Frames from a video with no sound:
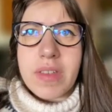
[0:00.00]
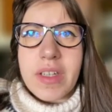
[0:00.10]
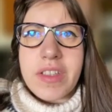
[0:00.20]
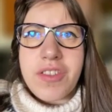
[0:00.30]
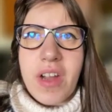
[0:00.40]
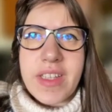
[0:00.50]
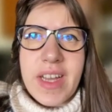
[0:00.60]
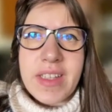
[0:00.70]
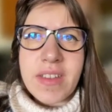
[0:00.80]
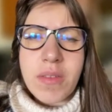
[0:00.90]
It tried
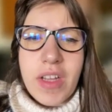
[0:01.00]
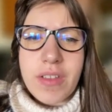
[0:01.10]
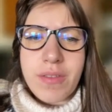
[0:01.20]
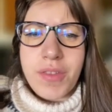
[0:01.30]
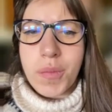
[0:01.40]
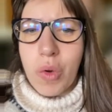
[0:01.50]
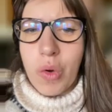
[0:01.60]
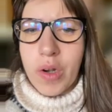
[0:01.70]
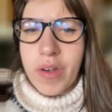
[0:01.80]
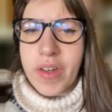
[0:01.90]
adding quite a few
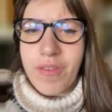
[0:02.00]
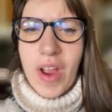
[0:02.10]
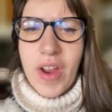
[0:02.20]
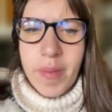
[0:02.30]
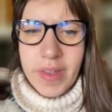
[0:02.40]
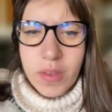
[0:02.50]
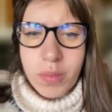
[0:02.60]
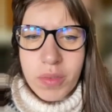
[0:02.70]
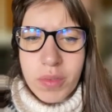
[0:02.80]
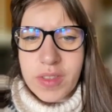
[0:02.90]
more environmental
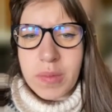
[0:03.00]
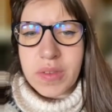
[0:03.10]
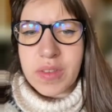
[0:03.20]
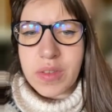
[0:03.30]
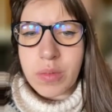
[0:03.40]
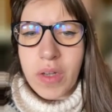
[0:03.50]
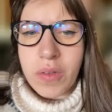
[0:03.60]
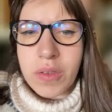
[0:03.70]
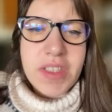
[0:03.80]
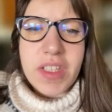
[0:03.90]
principles as
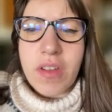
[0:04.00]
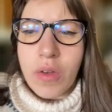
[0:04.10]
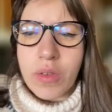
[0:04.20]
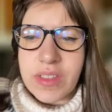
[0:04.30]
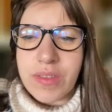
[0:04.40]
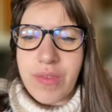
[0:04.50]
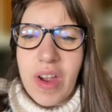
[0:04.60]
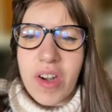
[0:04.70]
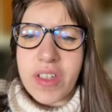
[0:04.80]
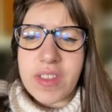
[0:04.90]
well. It goes as
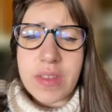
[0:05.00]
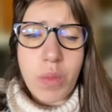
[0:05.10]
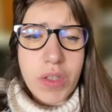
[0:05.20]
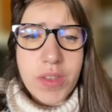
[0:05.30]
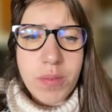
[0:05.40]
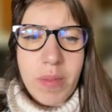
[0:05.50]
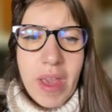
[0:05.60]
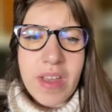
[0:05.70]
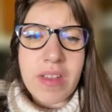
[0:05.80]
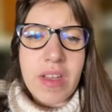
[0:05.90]
far as it wants to make